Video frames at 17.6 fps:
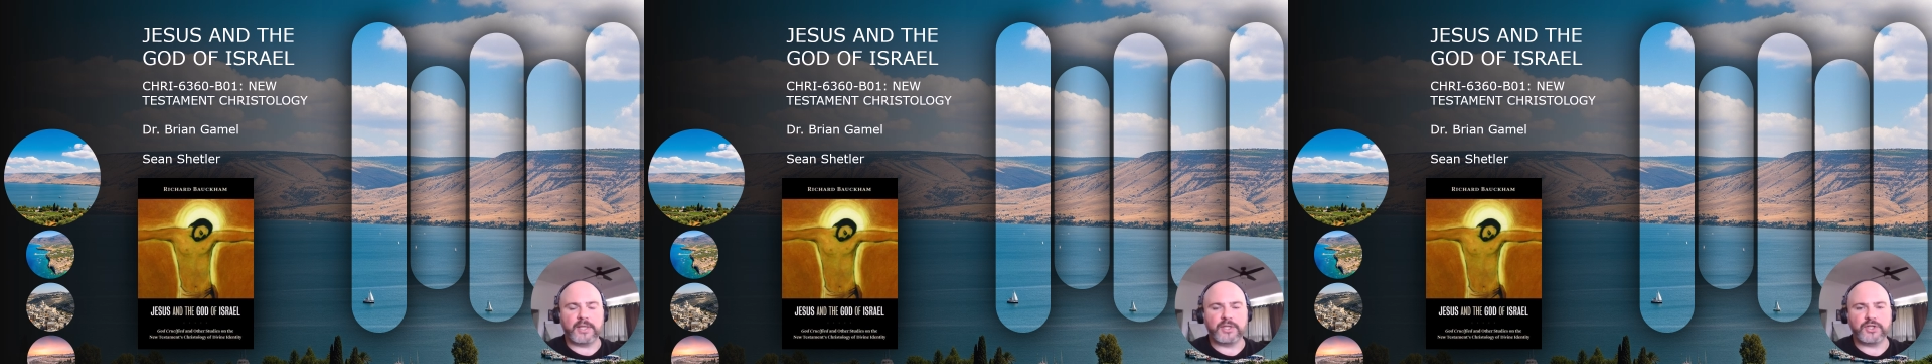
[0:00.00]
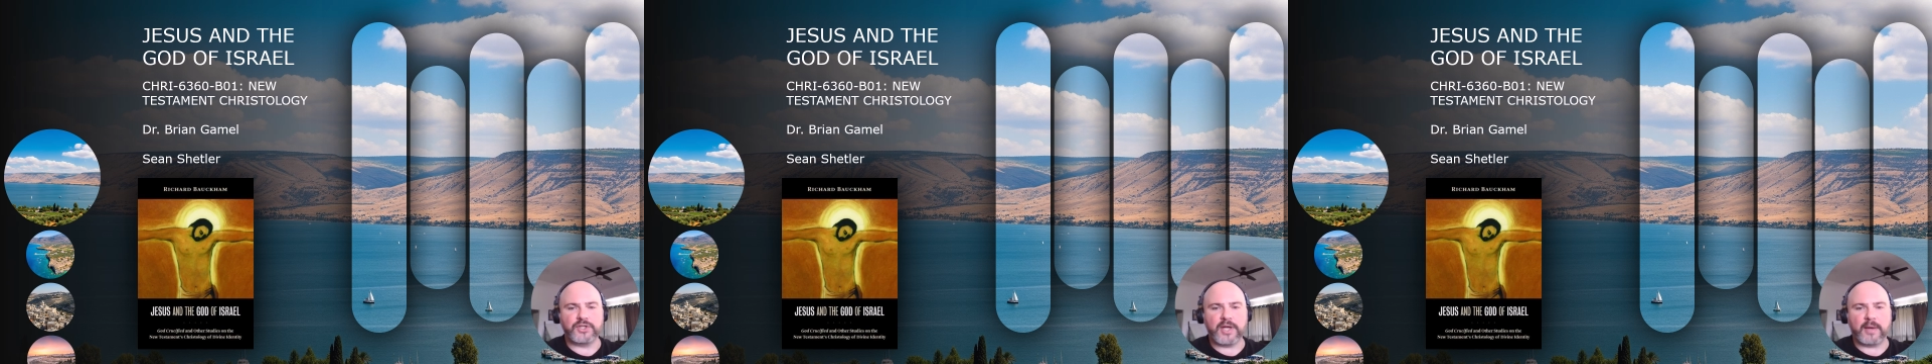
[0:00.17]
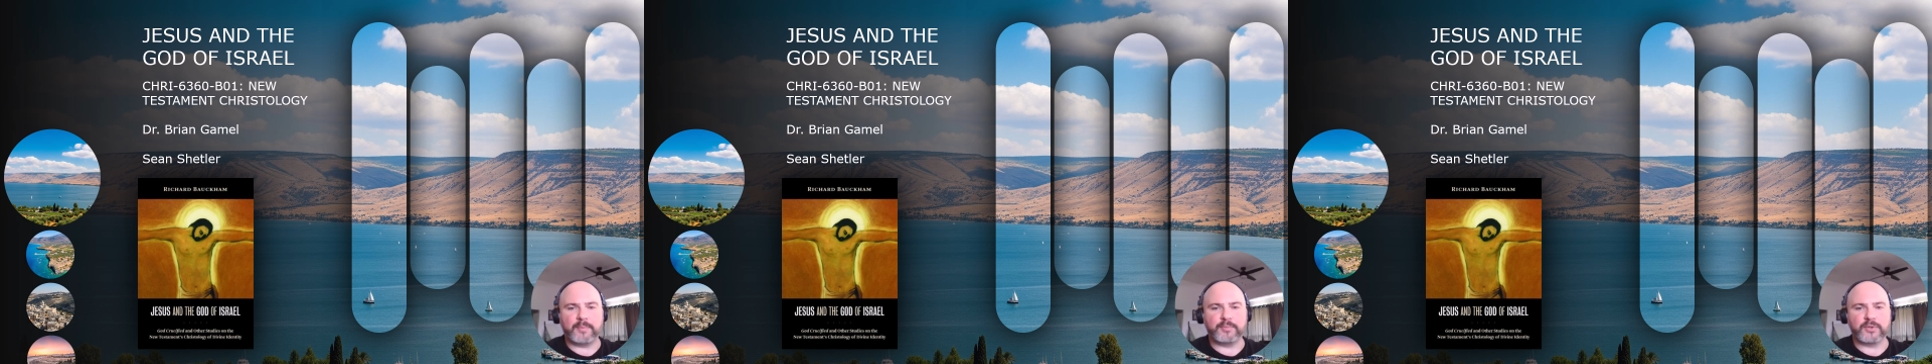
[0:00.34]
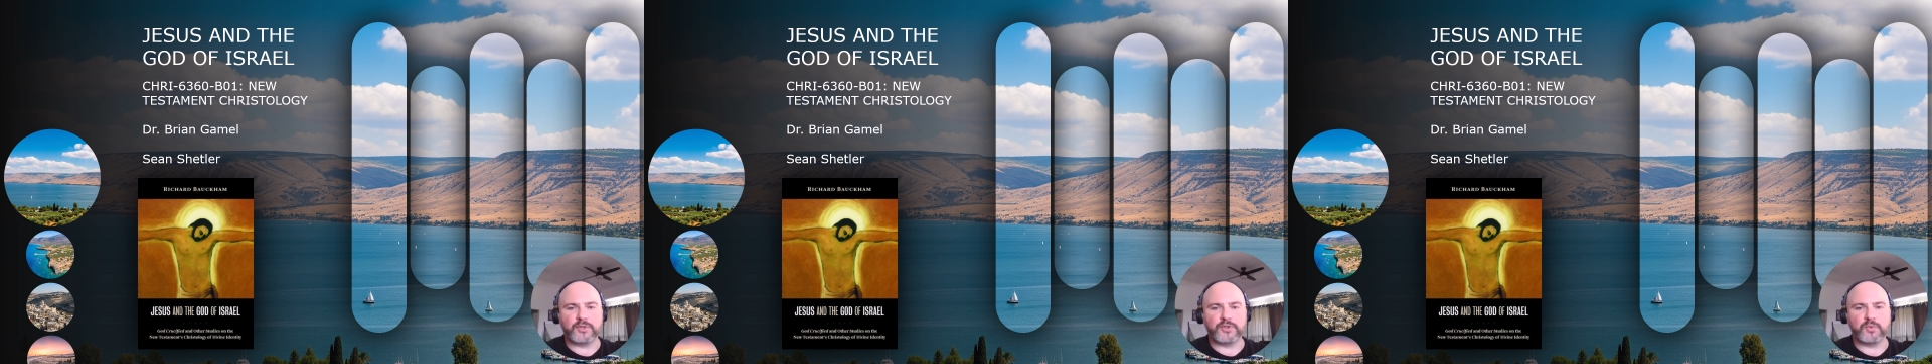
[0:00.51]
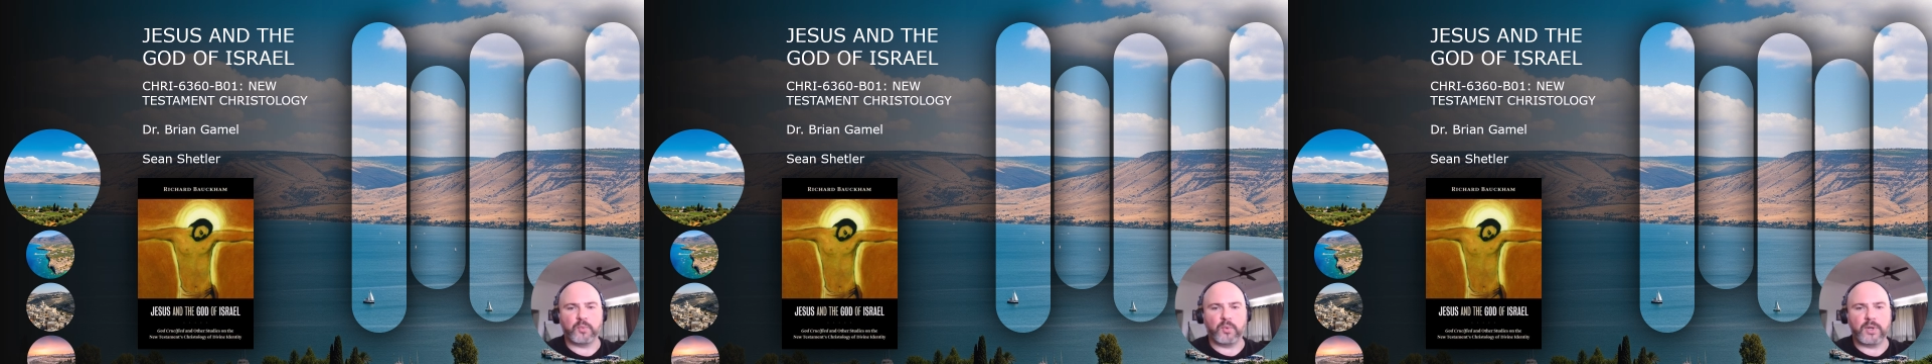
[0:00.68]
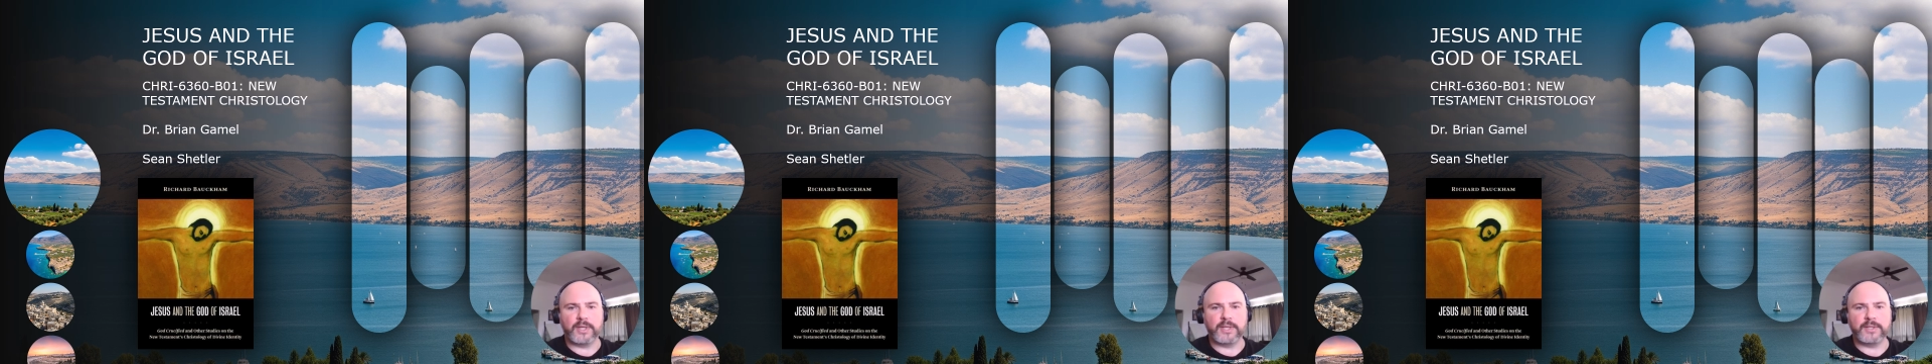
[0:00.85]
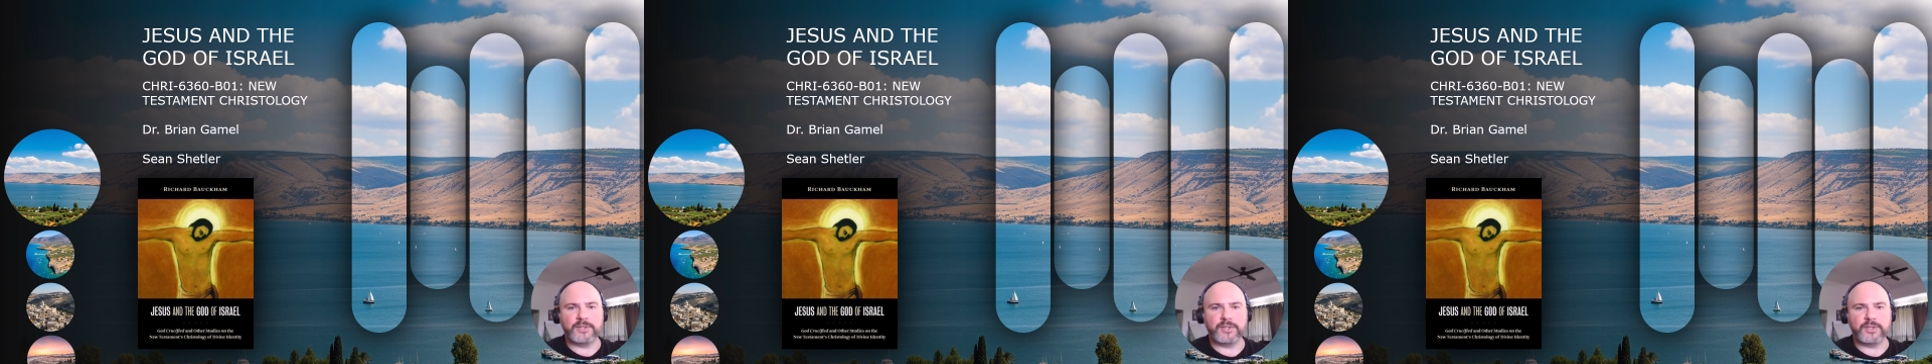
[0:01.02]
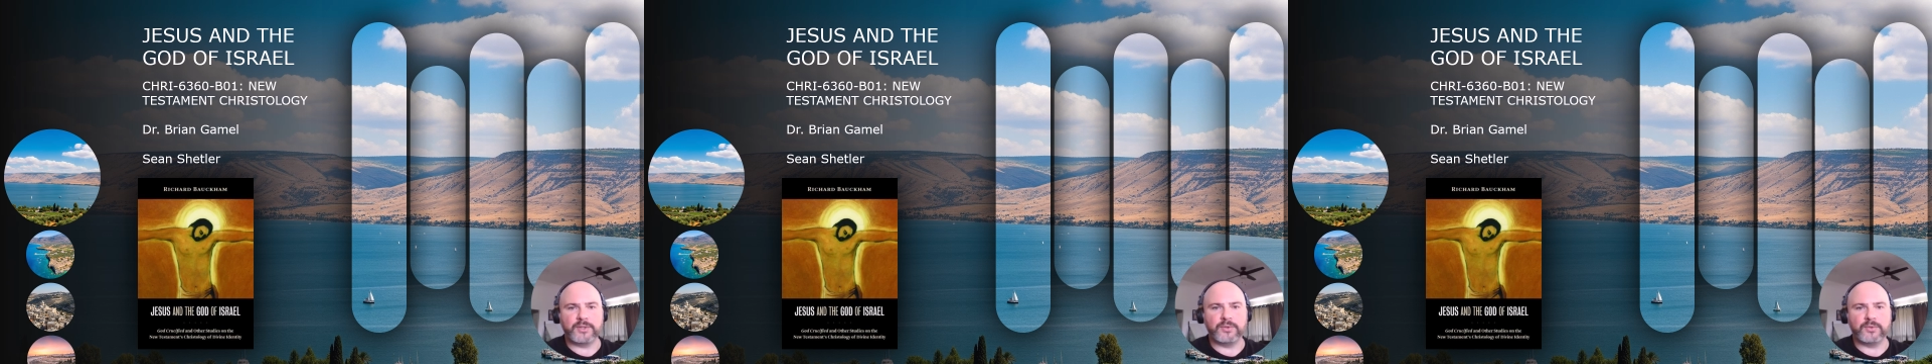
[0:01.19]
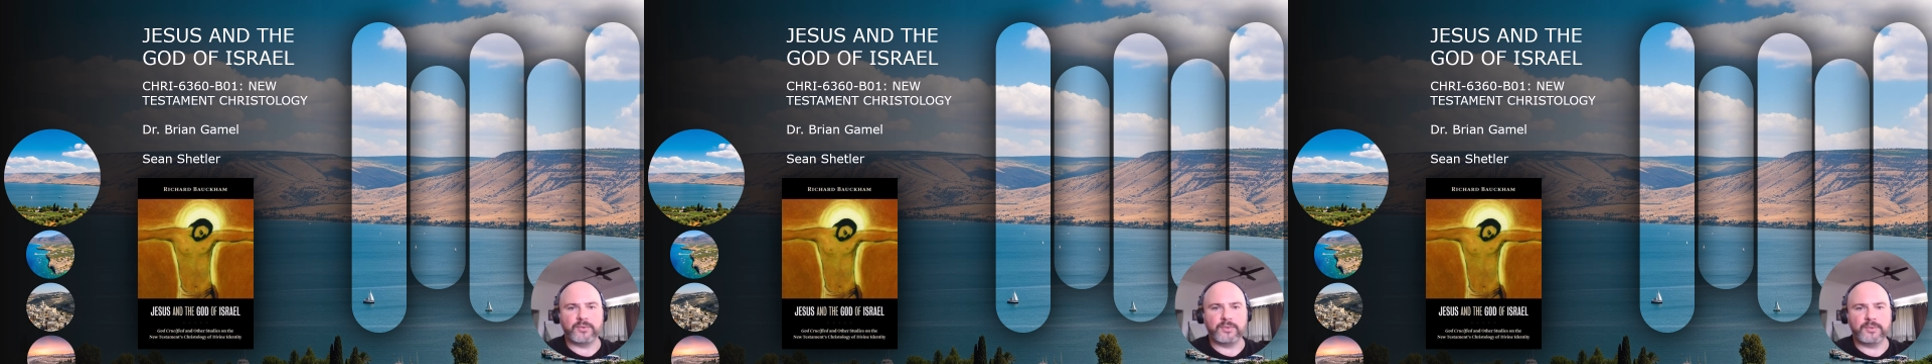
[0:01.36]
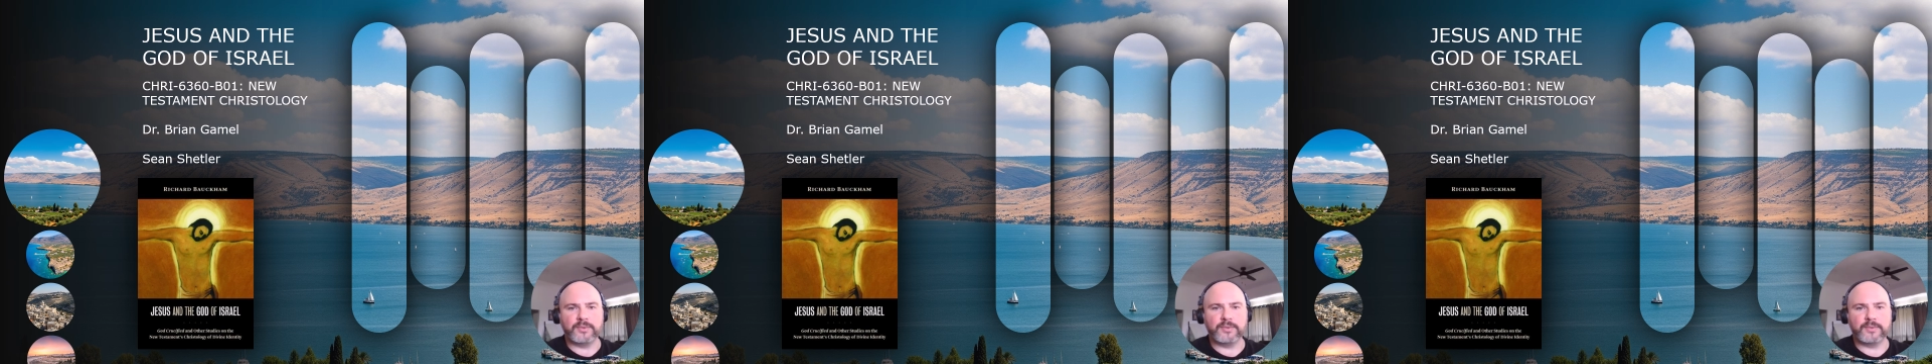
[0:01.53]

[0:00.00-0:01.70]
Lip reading: in chapters 1 and 2.